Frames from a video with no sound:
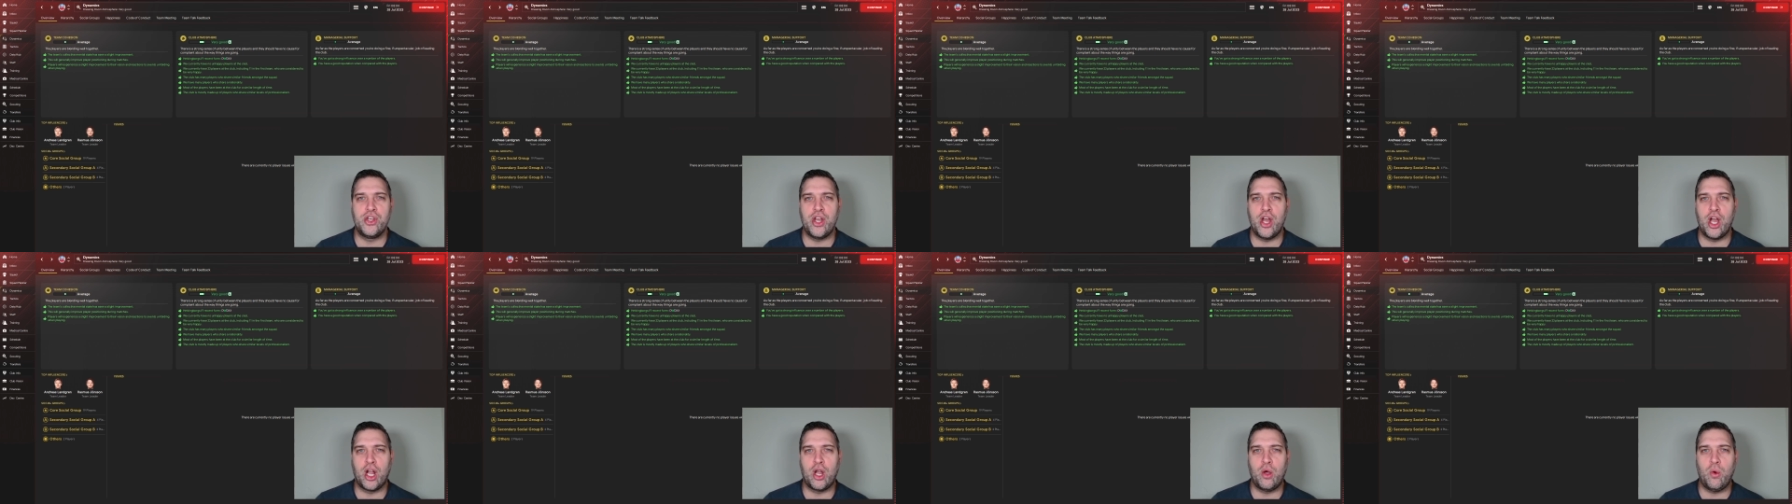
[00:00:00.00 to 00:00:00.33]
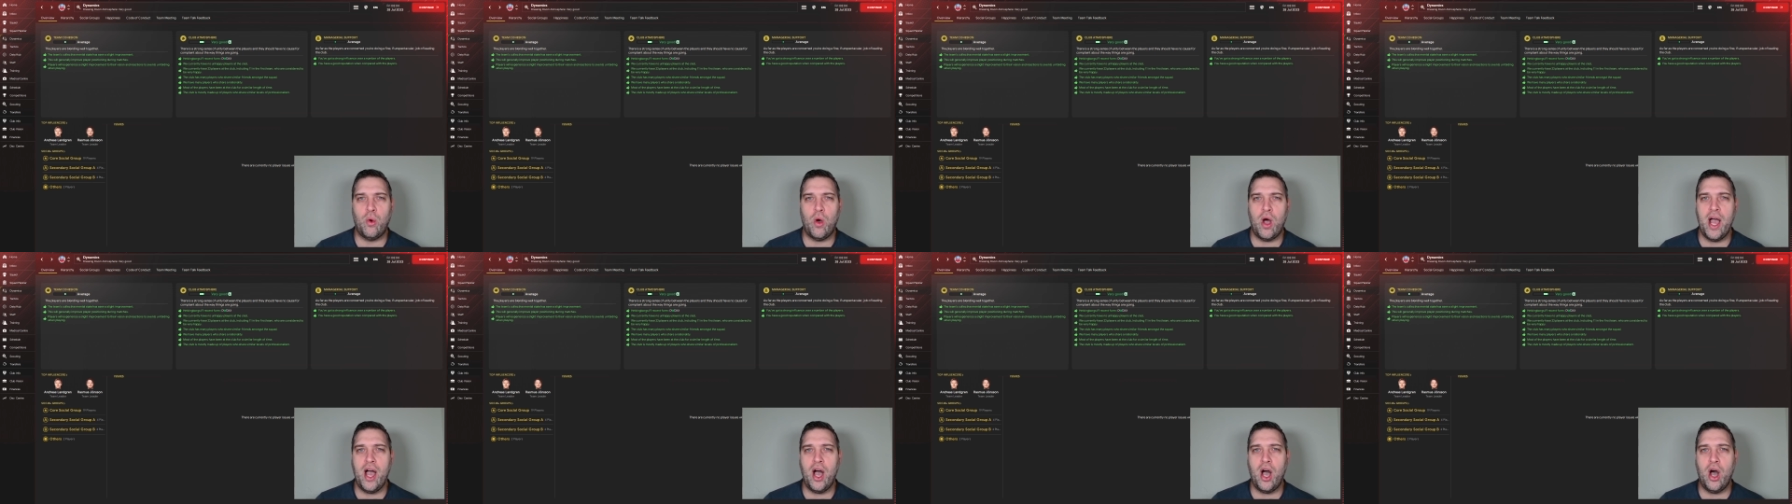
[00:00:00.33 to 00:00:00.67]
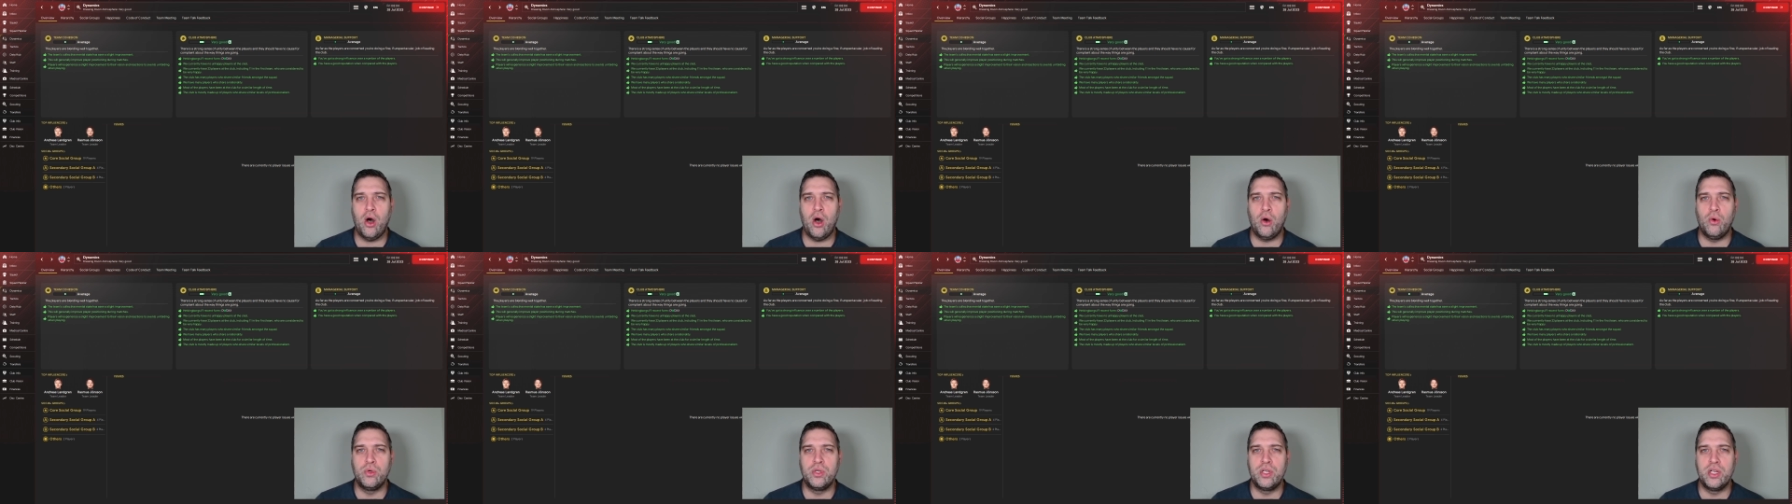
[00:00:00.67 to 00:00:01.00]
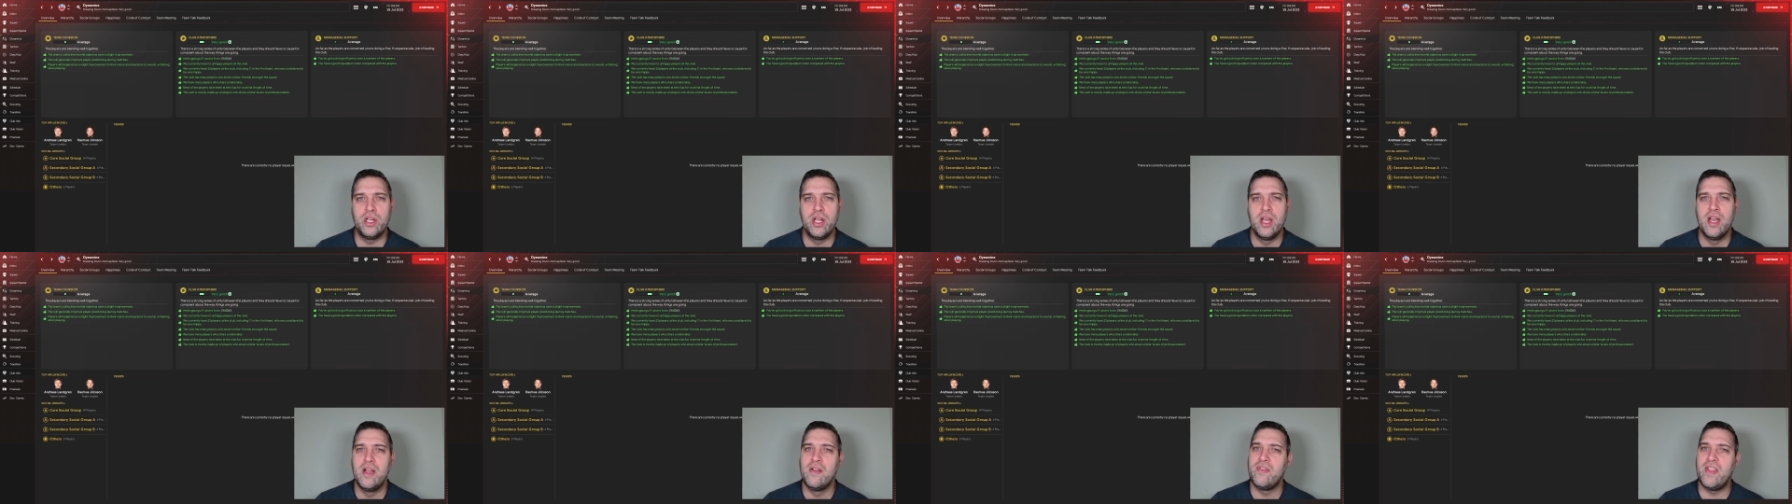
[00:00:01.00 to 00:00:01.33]
are quite old,
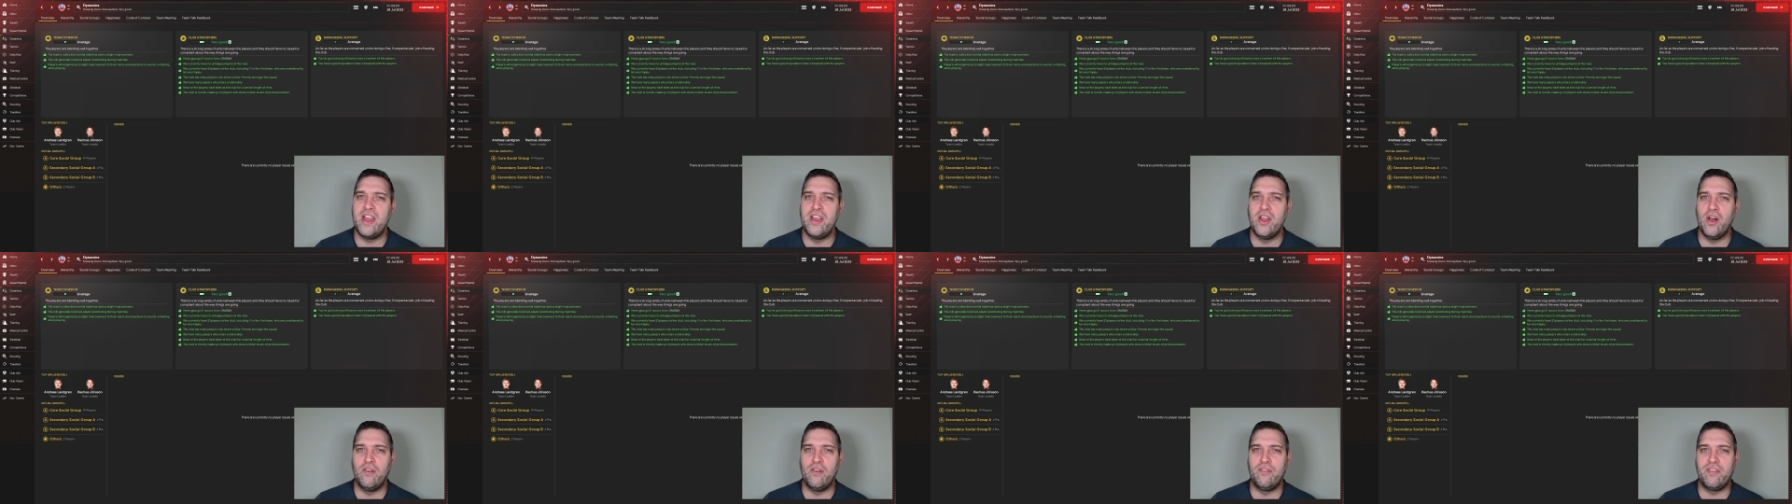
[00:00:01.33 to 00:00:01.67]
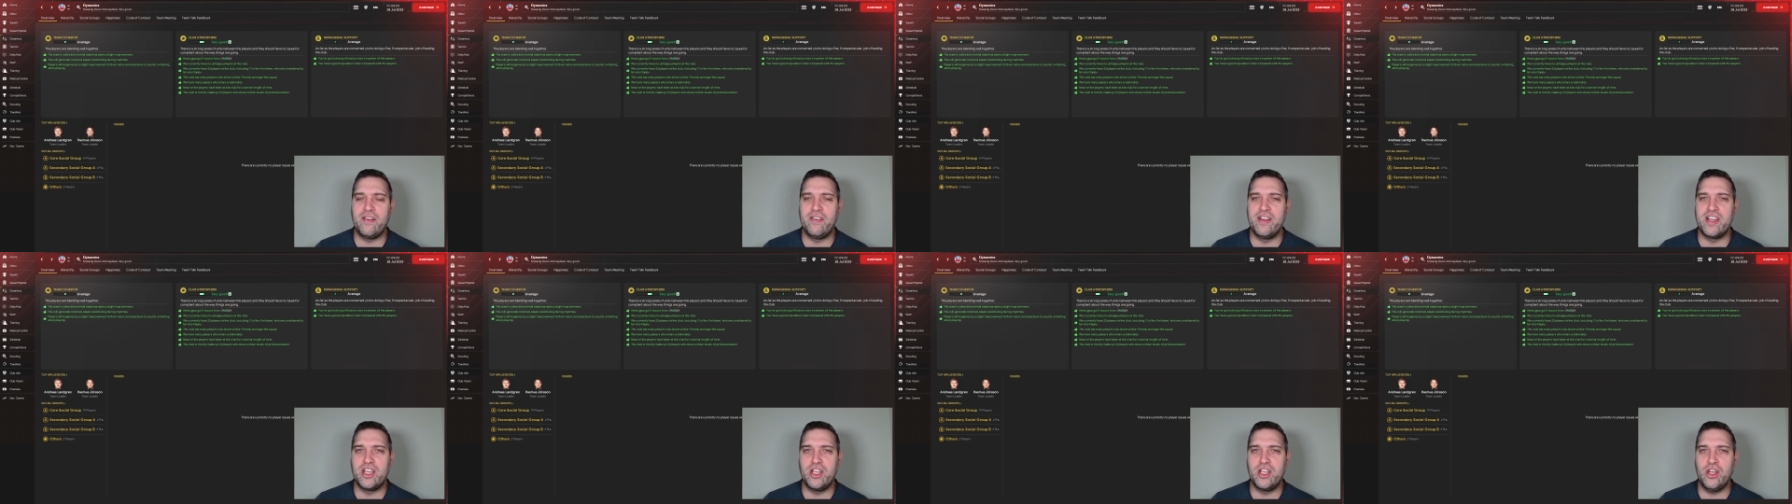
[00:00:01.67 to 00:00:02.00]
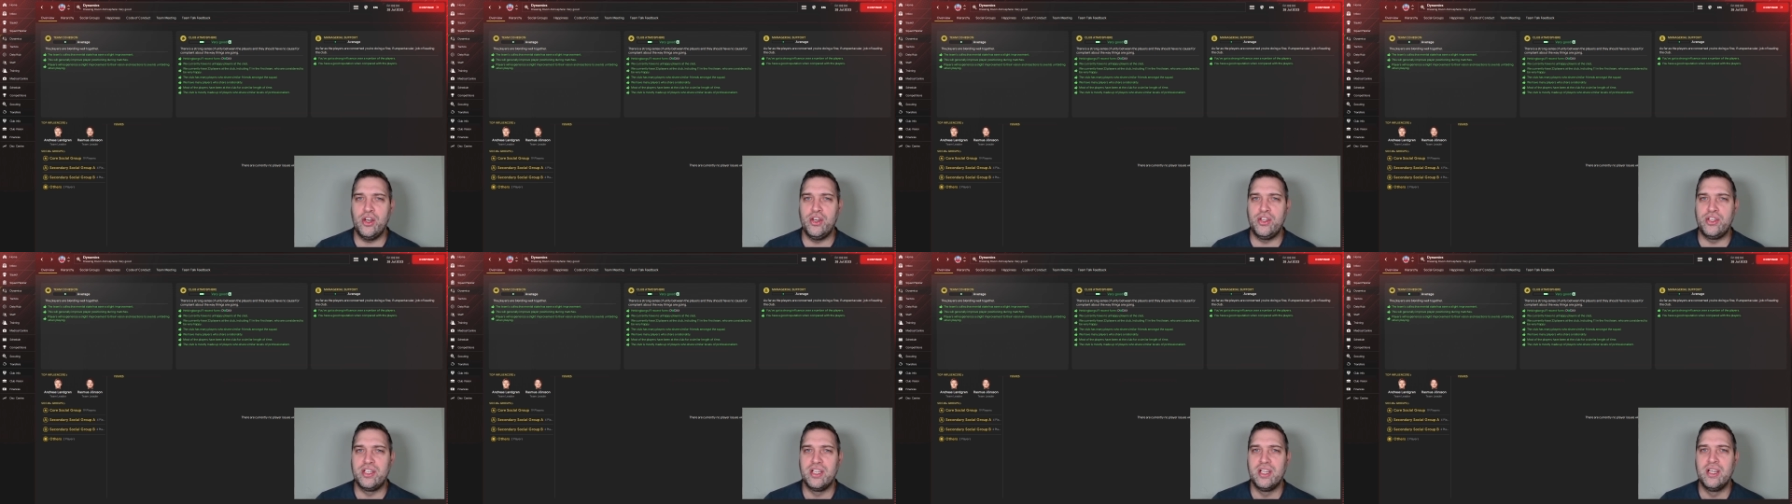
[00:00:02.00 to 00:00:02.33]
they're not very good,